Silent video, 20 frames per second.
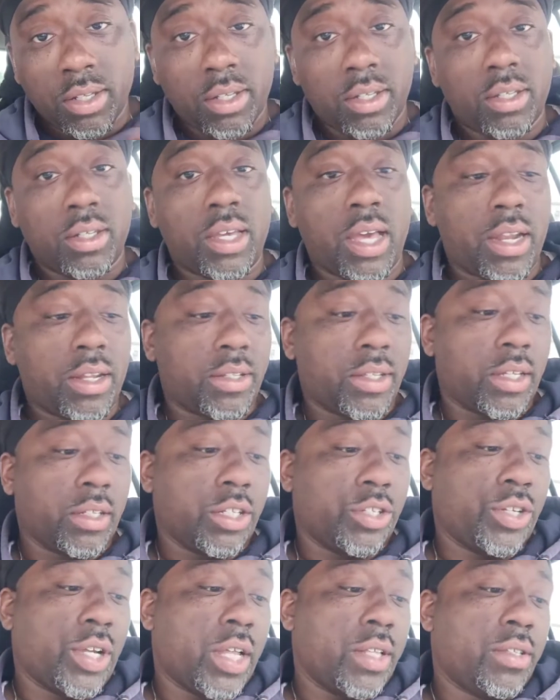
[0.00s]
you got to take the
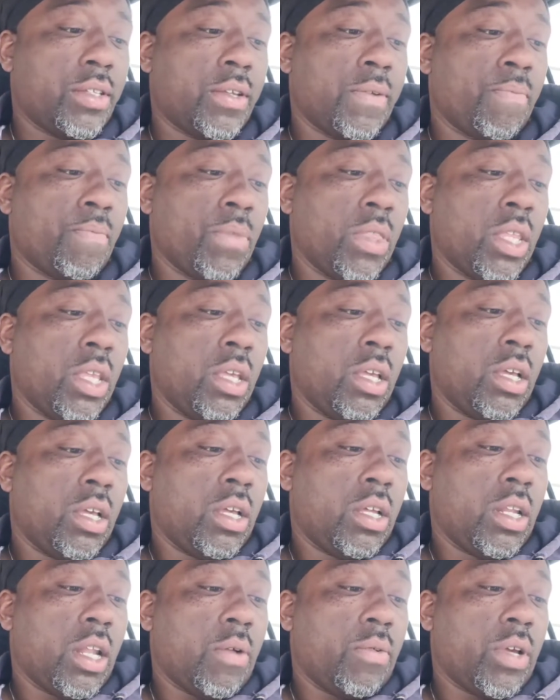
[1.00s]
Jets.
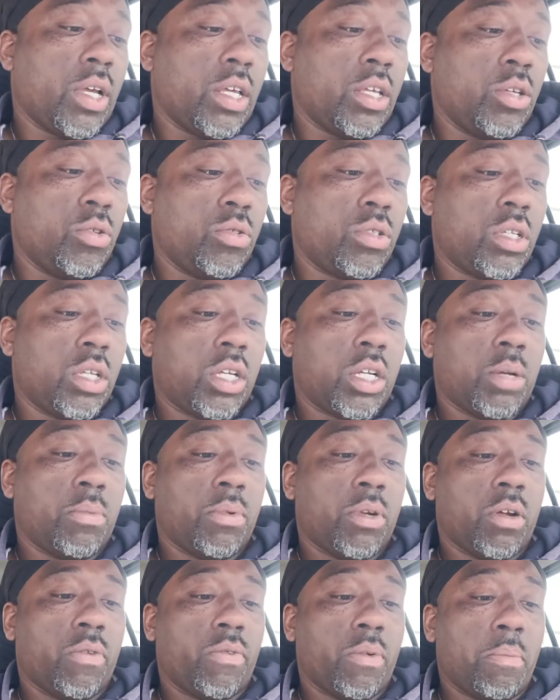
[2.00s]
Now we got Houston coming
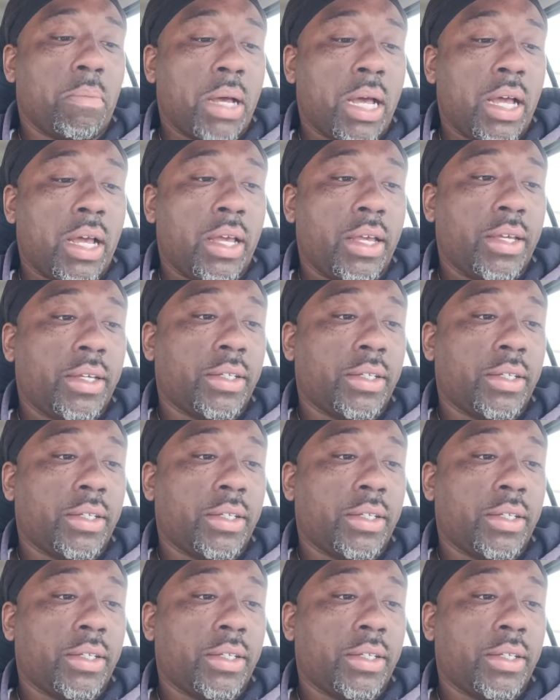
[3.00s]
off a bye.